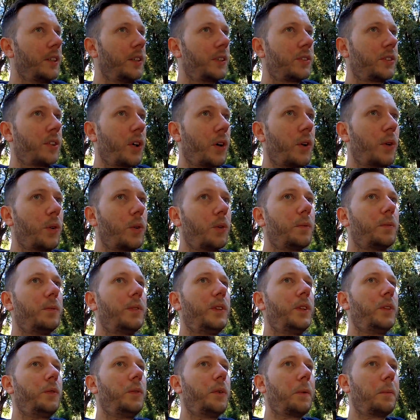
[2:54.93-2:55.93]
So
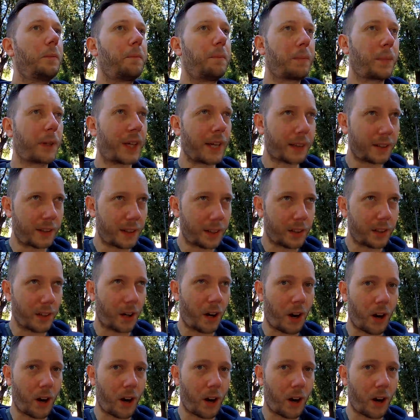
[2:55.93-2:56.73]
you will get it